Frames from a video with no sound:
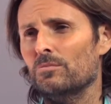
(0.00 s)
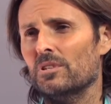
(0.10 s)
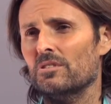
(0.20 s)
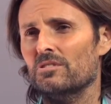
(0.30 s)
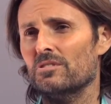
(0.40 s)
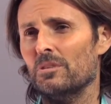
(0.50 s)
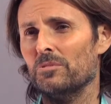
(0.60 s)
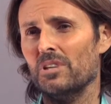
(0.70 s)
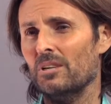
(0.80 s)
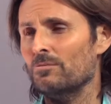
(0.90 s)
because
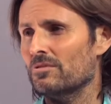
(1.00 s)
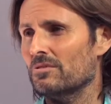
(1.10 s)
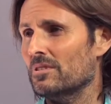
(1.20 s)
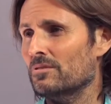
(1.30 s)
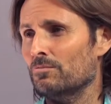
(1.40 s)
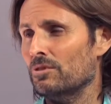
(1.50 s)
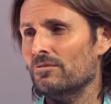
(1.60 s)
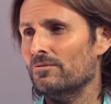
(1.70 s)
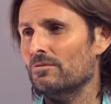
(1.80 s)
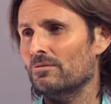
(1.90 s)
sometimes it's
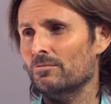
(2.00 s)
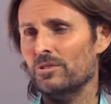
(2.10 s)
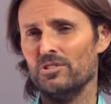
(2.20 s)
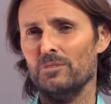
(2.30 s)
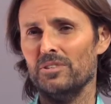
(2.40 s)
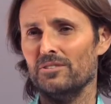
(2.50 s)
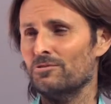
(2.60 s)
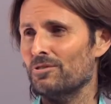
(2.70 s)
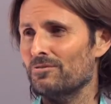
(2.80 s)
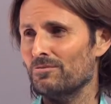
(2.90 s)
beautiful accepting
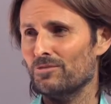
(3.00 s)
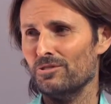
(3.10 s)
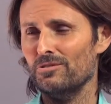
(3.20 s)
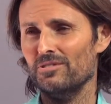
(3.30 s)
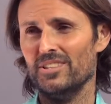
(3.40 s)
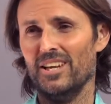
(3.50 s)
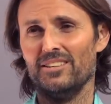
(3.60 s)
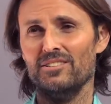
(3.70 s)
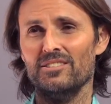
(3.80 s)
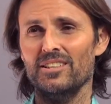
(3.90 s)
the truth from children.
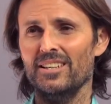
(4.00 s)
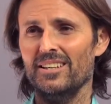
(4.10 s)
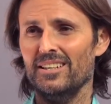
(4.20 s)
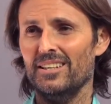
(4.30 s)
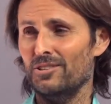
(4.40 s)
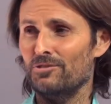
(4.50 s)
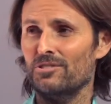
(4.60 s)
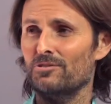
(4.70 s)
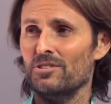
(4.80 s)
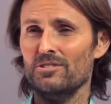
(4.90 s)
Like, you, it
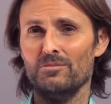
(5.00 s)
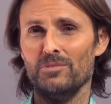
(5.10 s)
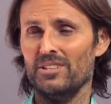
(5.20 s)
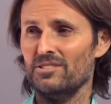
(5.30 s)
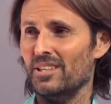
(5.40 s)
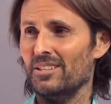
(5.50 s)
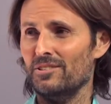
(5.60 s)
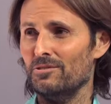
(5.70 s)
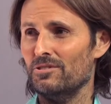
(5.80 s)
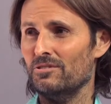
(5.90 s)
is the truth, and what they're saying
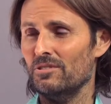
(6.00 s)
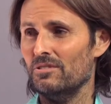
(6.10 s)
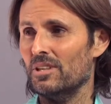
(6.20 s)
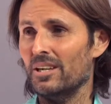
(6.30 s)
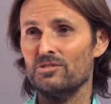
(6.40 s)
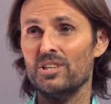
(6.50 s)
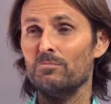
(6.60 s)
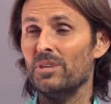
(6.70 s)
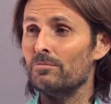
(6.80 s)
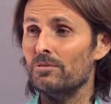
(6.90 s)
to you is the truth. I
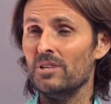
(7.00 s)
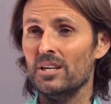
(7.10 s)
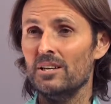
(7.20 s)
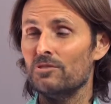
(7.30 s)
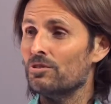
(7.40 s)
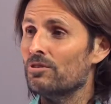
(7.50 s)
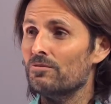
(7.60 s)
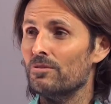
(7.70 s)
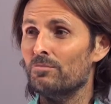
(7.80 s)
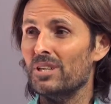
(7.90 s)
accept people,
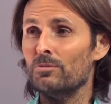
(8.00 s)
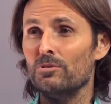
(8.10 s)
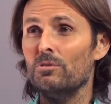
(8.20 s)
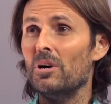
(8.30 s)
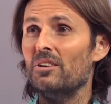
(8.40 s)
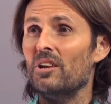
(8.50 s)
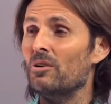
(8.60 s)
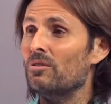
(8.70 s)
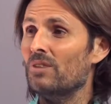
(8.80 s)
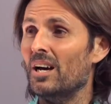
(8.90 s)
truth from people who I
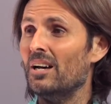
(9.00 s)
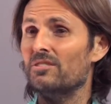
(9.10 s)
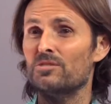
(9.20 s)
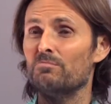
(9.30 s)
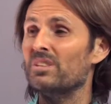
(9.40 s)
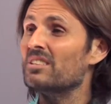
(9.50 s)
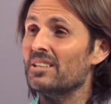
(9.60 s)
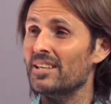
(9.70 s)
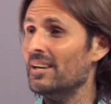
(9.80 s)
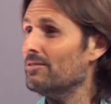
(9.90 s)
know are just
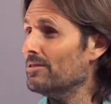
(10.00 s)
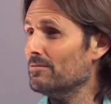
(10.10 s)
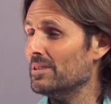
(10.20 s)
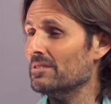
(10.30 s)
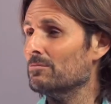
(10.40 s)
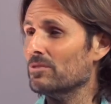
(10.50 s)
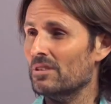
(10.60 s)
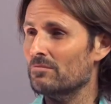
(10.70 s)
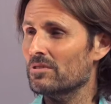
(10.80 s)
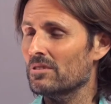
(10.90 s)
bitterly angry with me
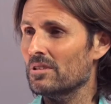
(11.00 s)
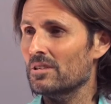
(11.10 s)
sometimes,